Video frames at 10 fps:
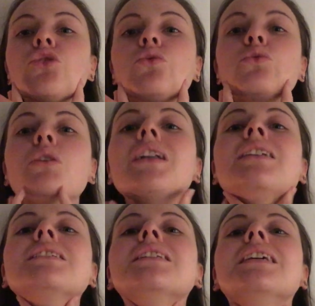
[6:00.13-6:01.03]
jaw and
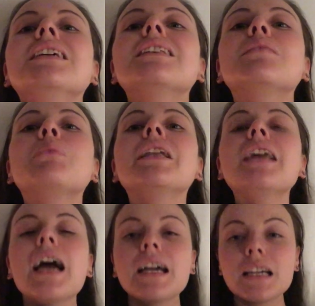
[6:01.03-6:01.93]
underneath in my
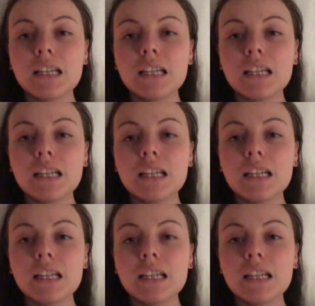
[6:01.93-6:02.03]
neck,